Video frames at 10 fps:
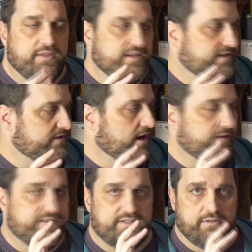This is
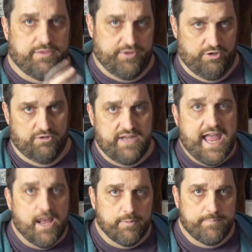Garth's third
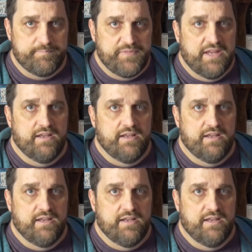album.